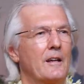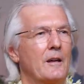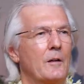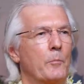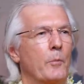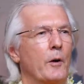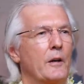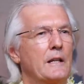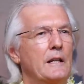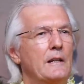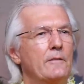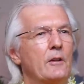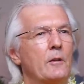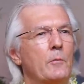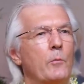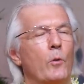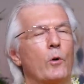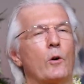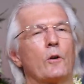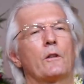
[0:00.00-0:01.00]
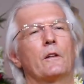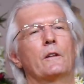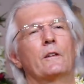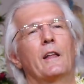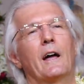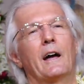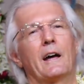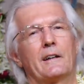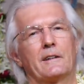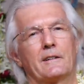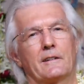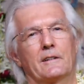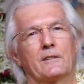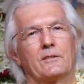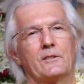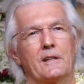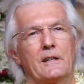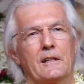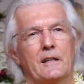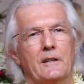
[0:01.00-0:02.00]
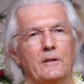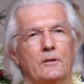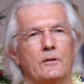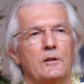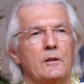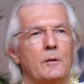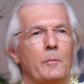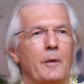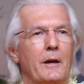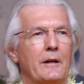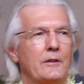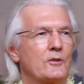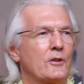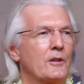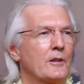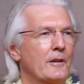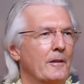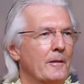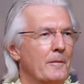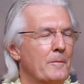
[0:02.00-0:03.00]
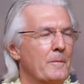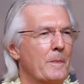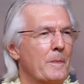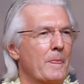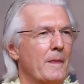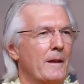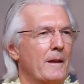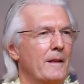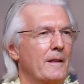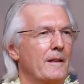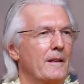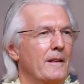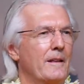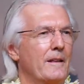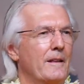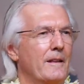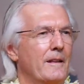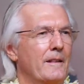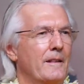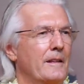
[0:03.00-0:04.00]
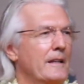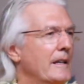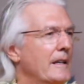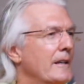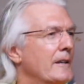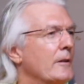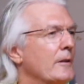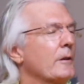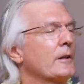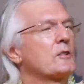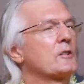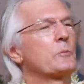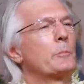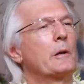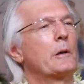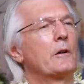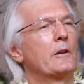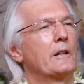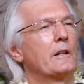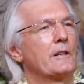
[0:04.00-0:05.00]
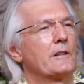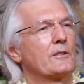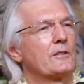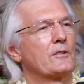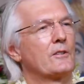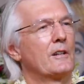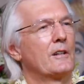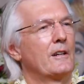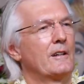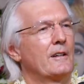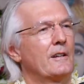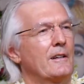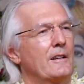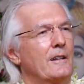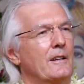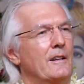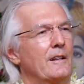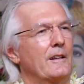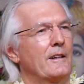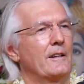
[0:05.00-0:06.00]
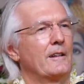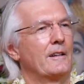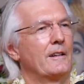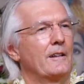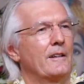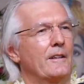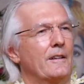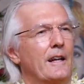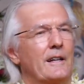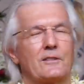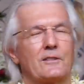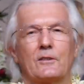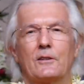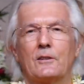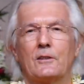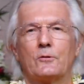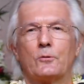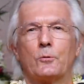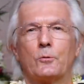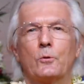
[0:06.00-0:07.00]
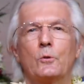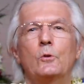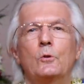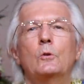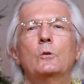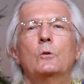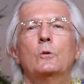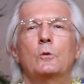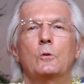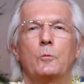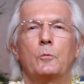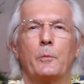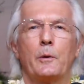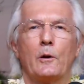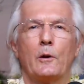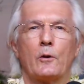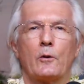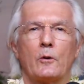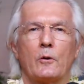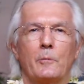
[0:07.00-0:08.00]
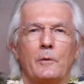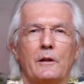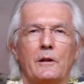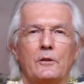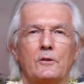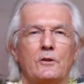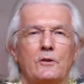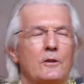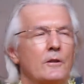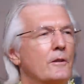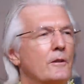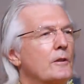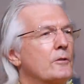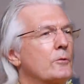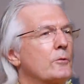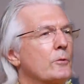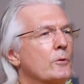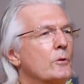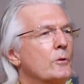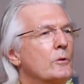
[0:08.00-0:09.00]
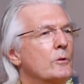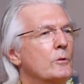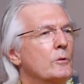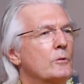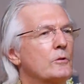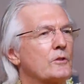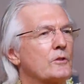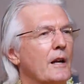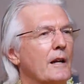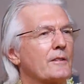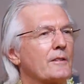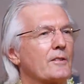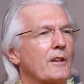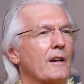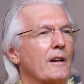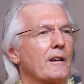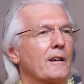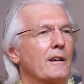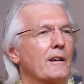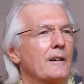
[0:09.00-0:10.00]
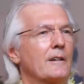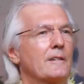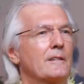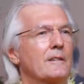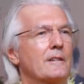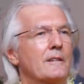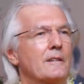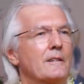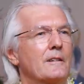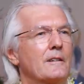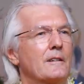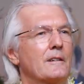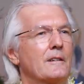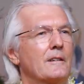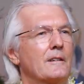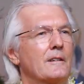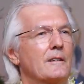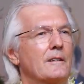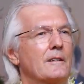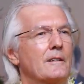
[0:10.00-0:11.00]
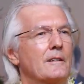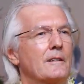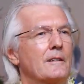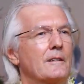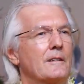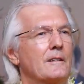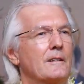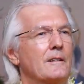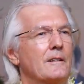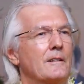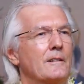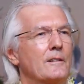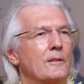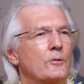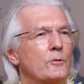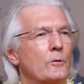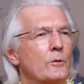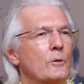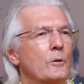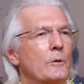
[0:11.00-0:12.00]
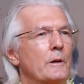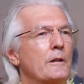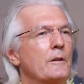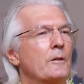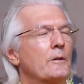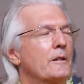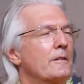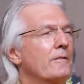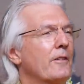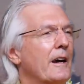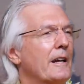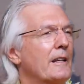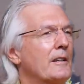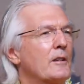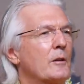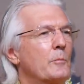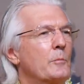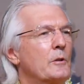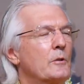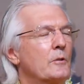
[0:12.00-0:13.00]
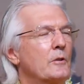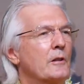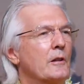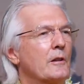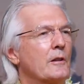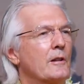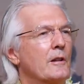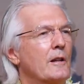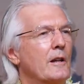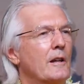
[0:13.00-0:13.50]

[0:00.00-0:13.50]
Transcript: But even more than that is the inner dimension, the inner experience. That's the true pilgrimage, the true satsanga, the true inner divine communion.